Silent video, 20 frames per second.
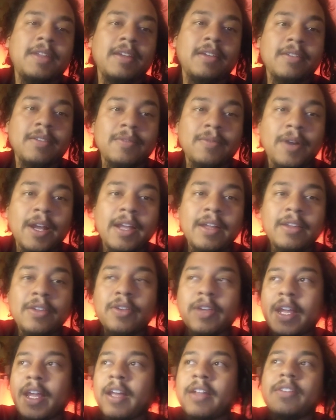says
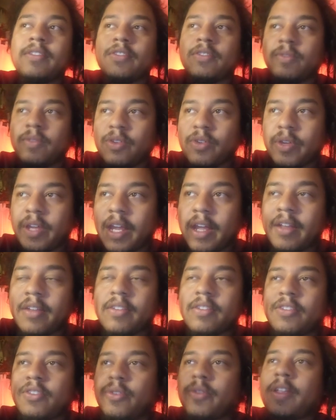something, right? You can't
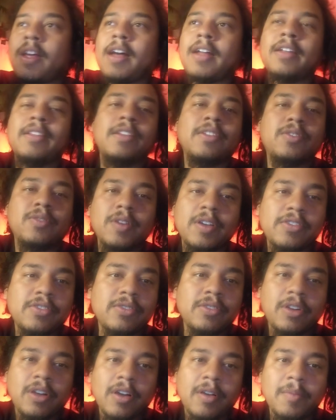do
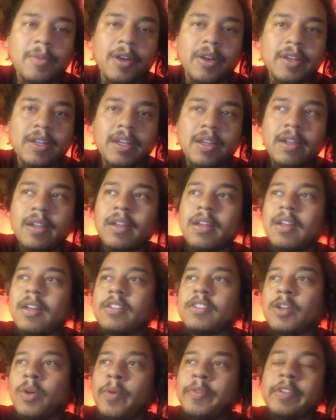that in the traditional art
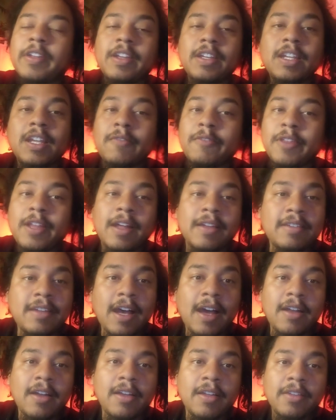market. No one's going
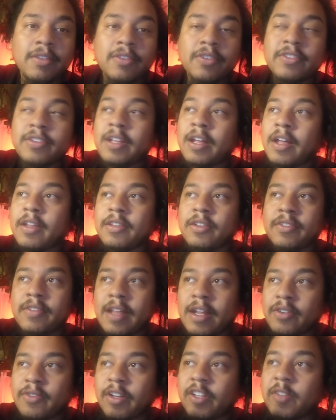to give you that data.
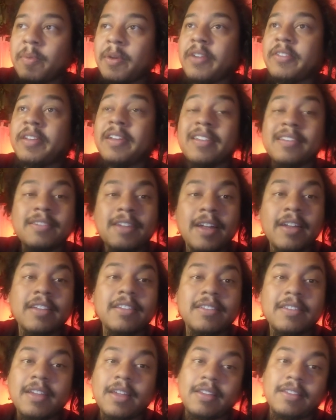That
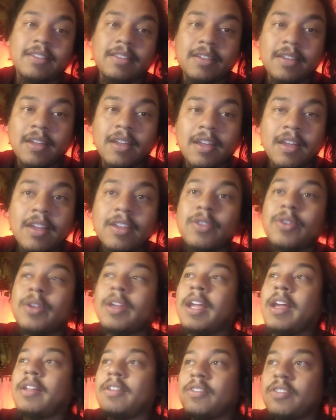transparency does not
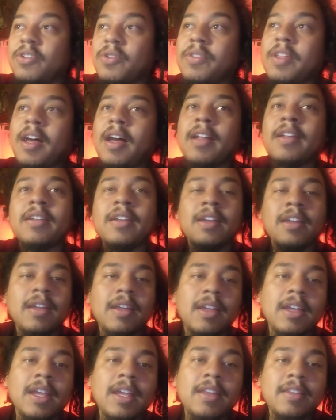exist. You can't do
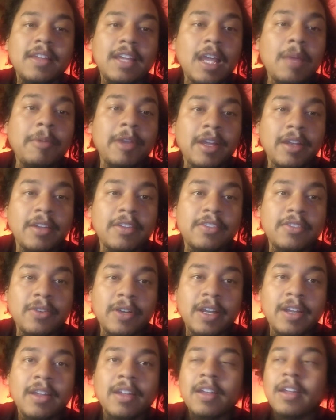that in the
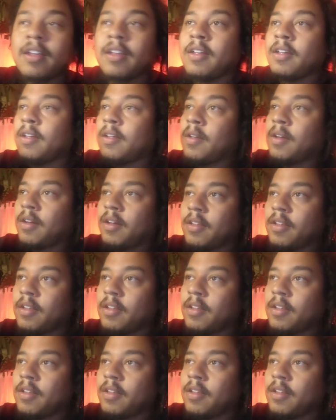gaming industry.